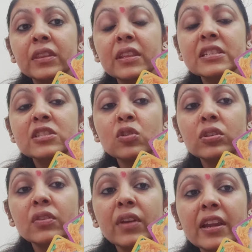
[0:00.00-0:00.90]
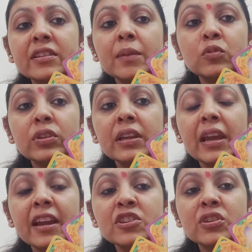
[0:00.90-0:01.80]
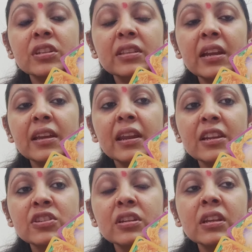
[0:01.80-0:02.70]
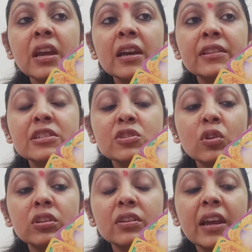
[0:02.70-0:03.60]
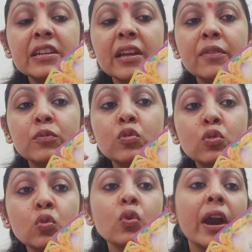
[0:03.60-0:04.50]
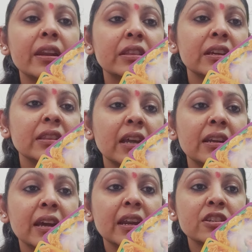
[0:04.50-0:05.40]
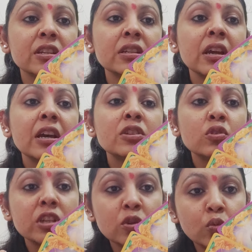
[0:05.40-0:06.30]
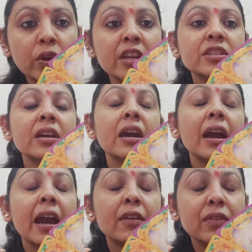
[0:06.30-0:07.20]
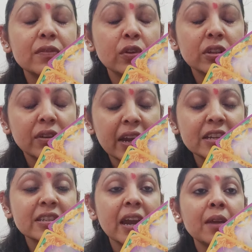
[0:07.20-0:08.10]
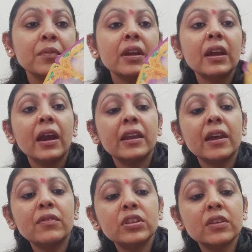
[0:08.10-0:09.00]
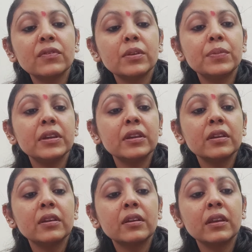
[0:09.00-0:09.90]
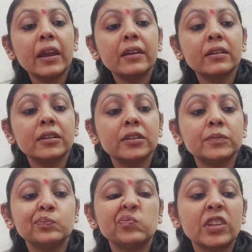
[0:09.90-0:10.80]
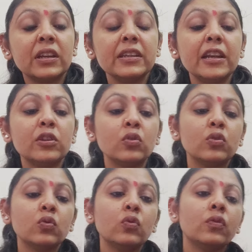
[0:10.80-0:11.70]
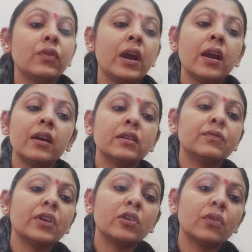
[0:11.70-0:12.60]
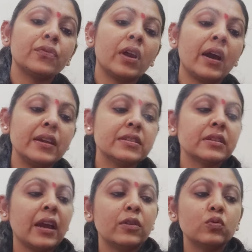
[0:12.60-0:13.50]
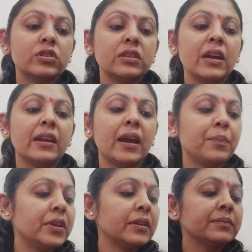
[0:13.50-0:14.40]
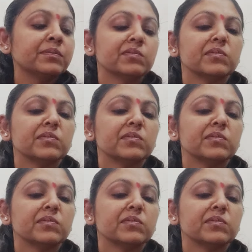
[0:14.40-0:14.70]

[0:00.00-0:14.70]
This is not the right time to take action in that direction. This is not the right time to do anything in that direction. So just wait and wait for the right time. and everything will be like clear to you in front of your eyes. I do see that happening.